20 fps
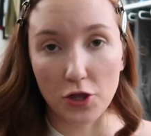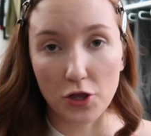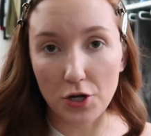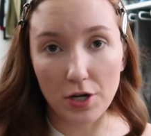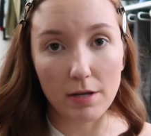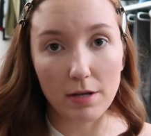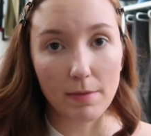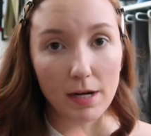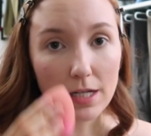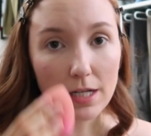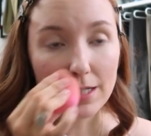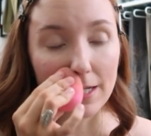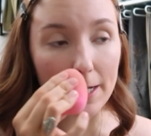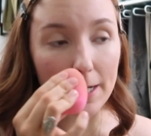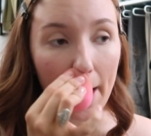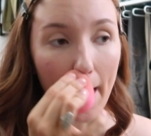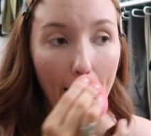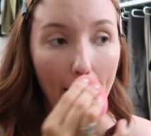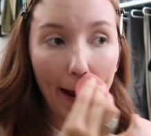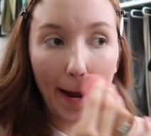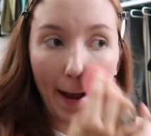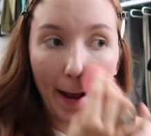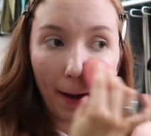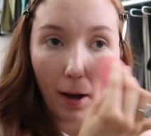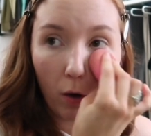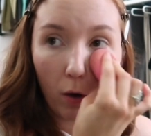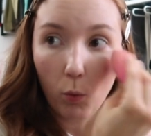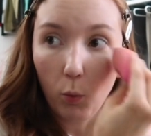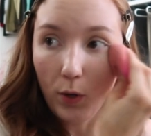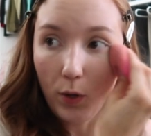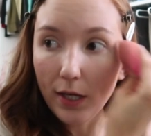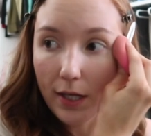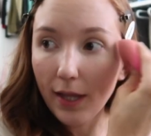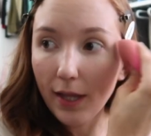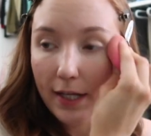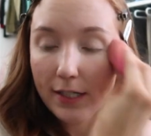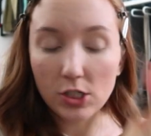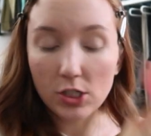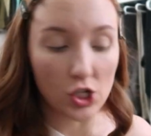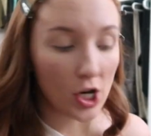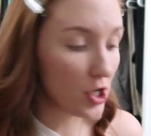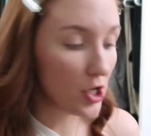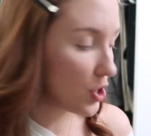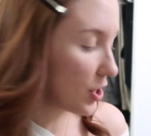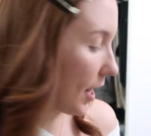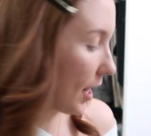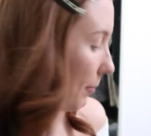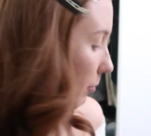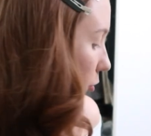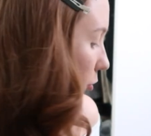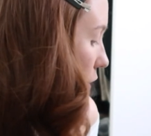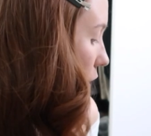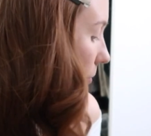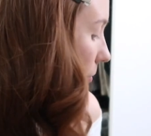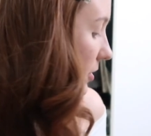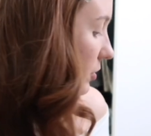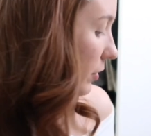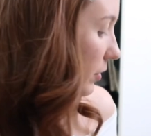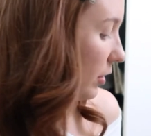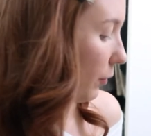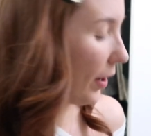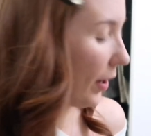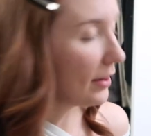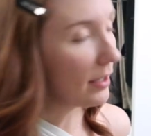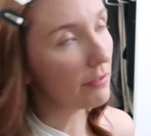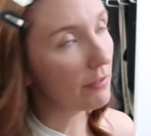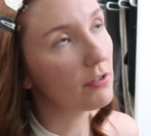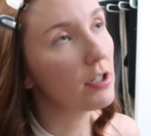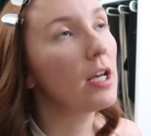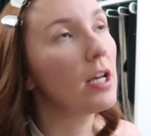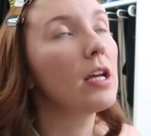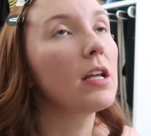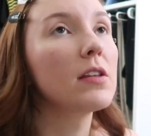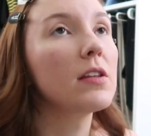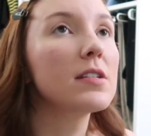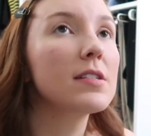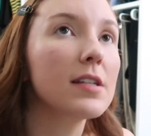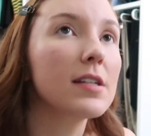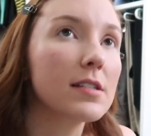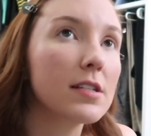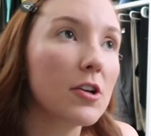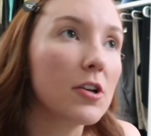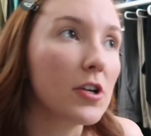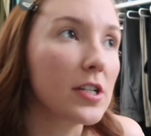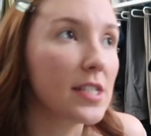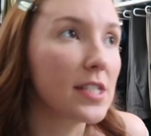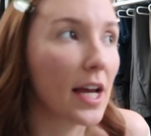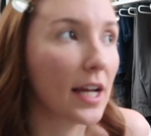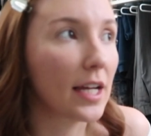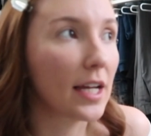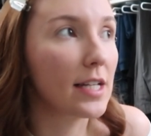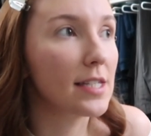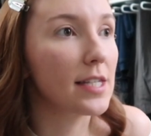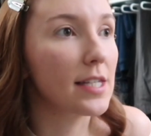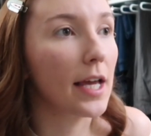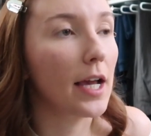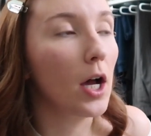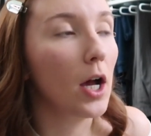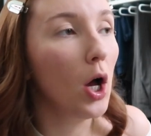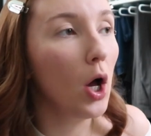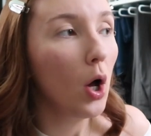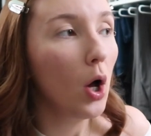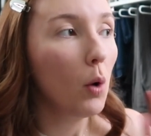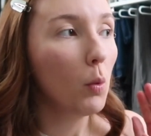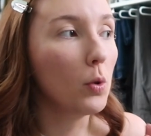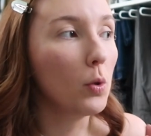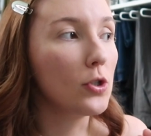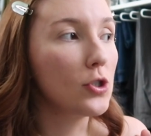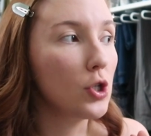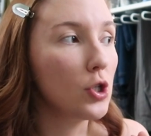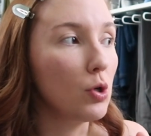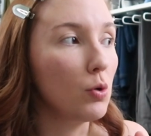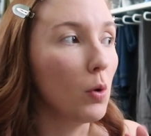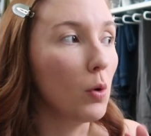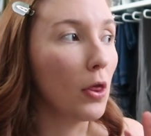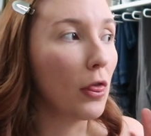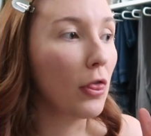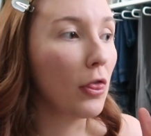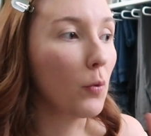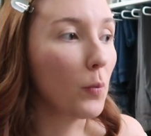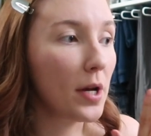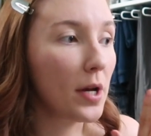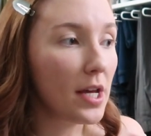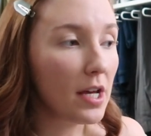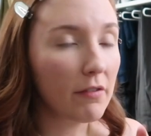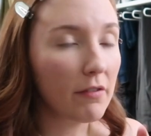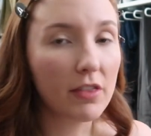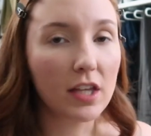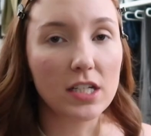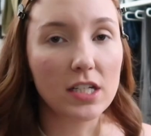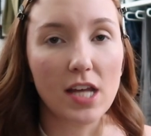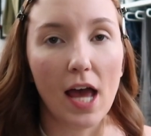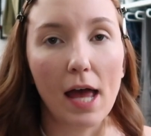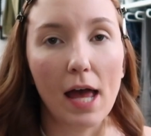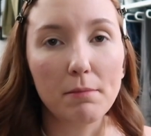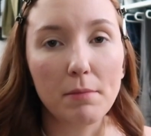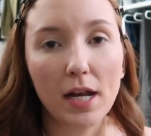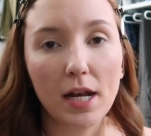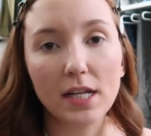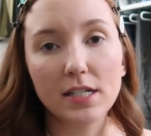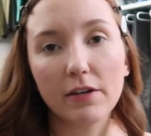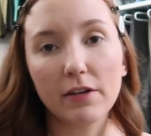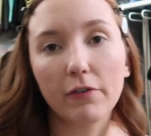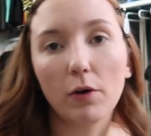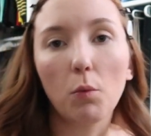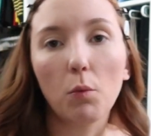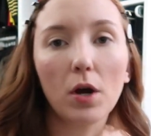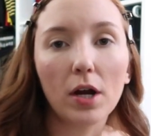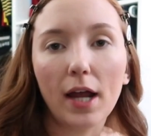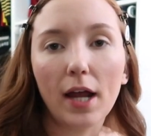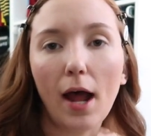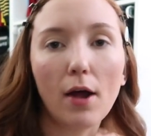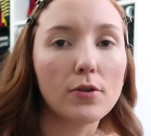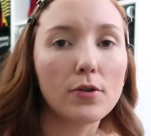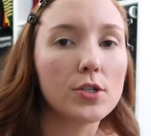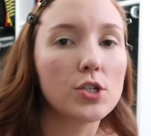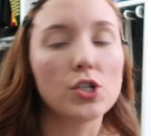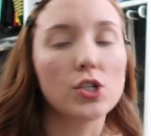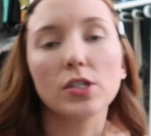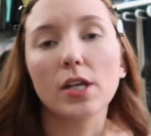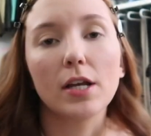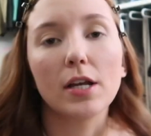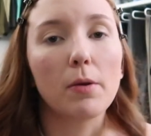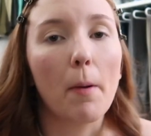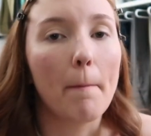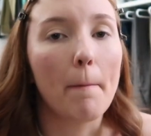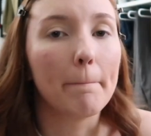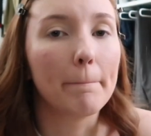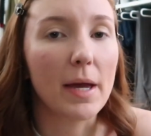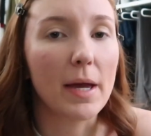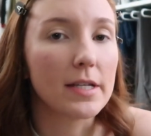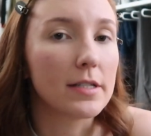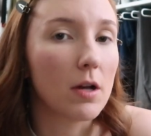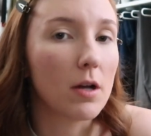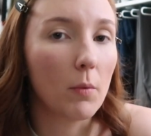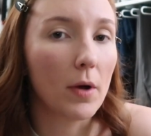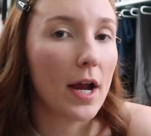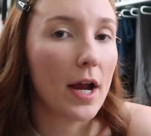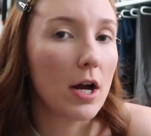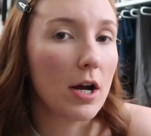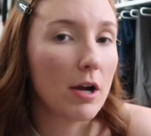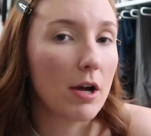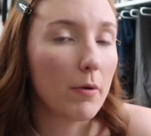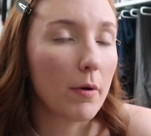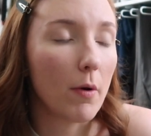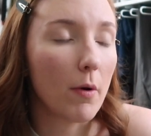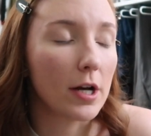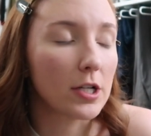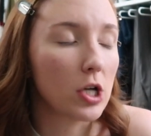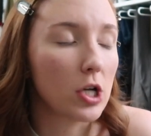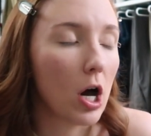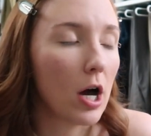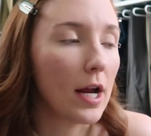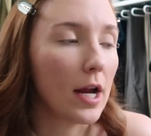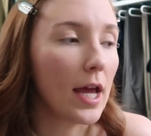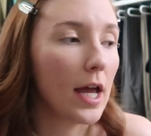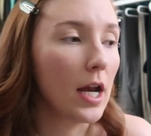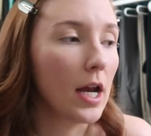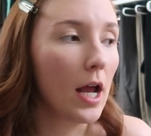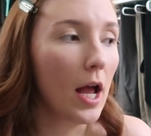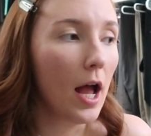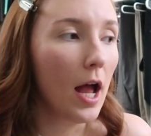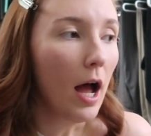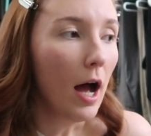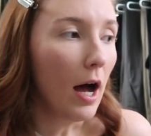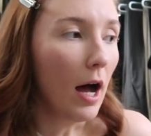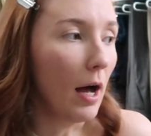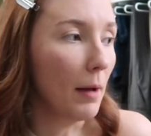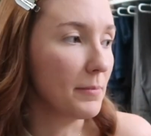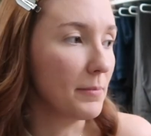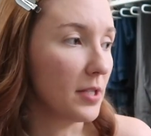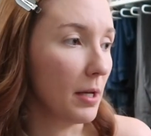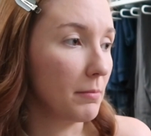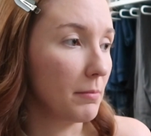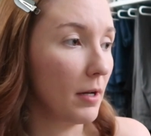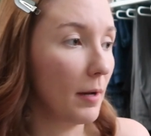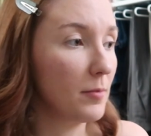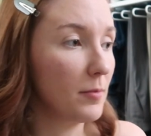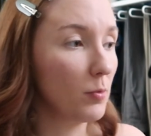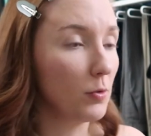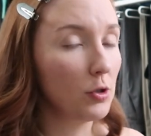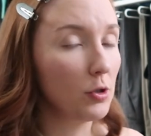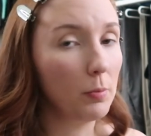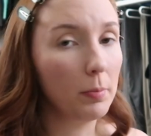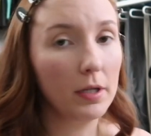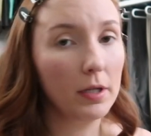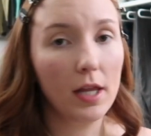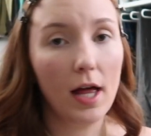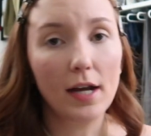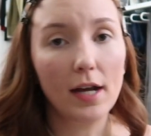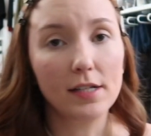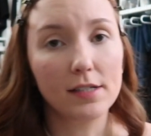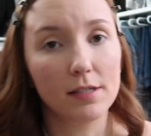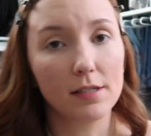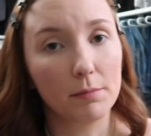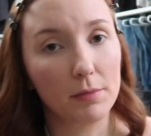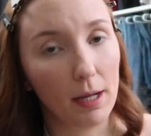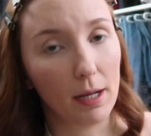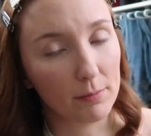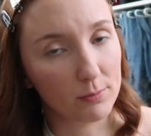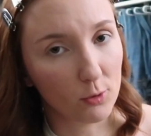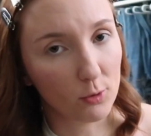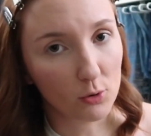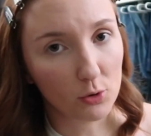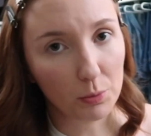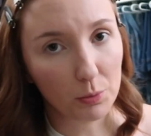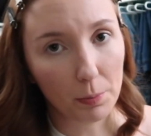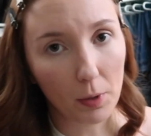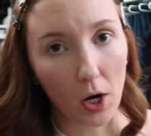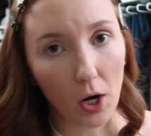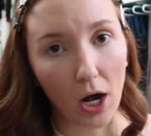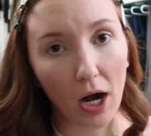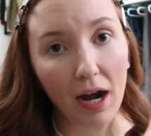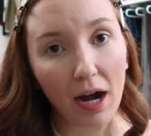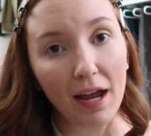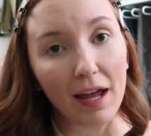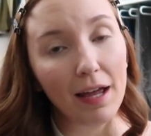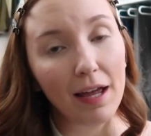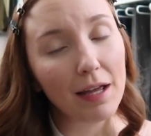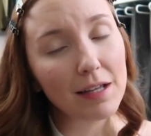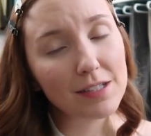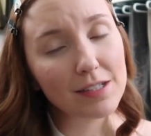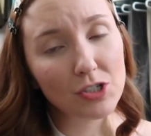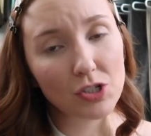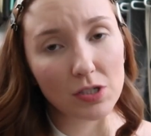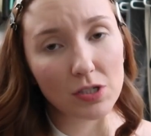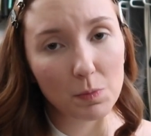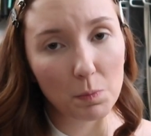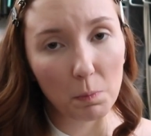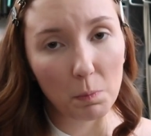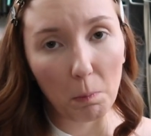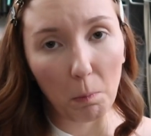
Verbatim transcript: 30 minutes a day. We like to change it up. We'll go between the weightlifting and the 600 seconds. Like we'll do three of the 10 minute different workouts just like based on what area we want to target. Um, sometimes we'll do Pilates, sometimes we'll do barre. It's just